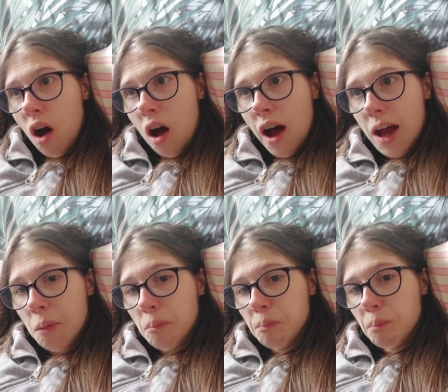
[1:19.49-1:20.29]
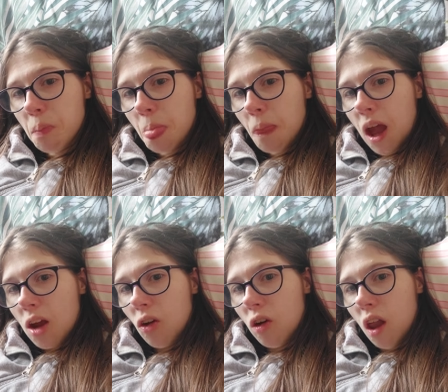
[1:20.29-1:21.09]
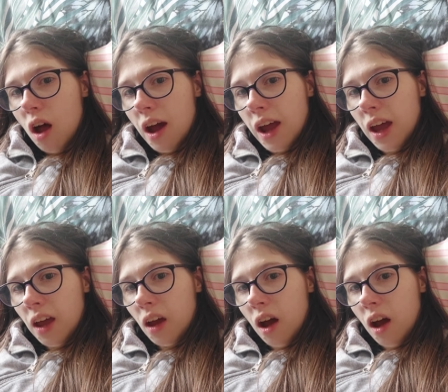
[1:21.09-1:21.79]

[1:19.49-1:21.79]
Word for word: I'm not lying.